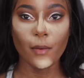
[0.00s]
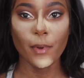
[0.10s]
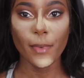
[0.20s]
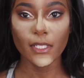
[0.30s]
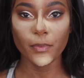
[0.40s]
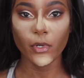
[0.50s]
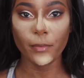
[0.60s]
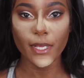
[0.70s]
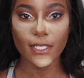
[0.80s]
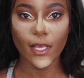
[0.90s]
I'm about to put
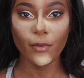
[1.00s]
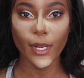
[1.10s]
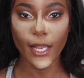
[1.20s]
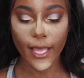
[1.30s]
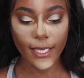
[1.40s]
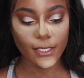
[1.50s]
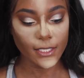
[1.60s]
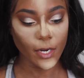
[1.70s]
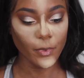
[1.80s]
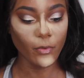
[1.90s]
on mascara and
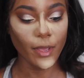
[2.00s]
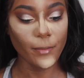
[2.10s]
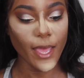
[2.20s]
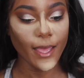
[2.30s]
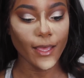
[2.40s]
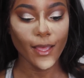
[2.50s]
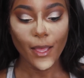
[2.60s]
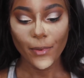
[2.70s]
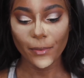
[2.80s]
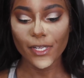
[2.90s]
lashes, and I'll be right back.
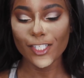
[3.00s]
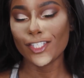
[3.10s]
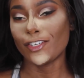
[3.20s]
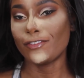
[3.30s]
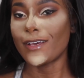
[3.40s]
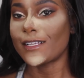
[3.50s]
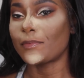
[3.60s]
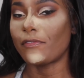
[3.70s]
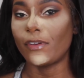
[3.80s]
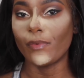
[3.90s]
But I'm going to show you guys
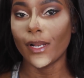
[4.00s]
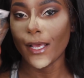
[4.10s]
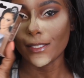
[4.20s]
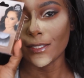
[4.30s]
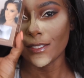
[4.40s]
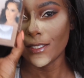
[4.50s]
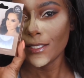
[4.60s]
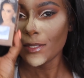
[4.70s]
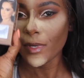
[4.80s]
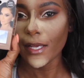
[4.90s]
my favorite lashes.
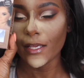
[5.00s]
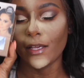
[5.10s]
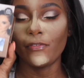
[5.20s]
These right here.